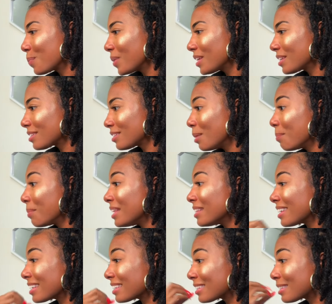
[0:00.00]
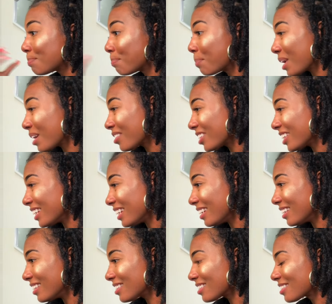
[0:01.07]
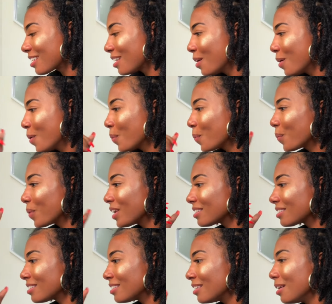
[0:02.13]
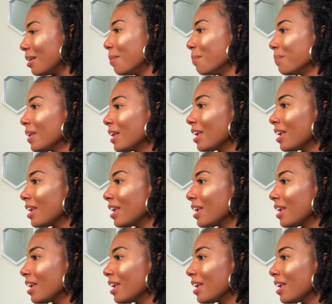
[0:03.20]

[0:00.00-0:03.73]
Wisdom is experience. Wisdom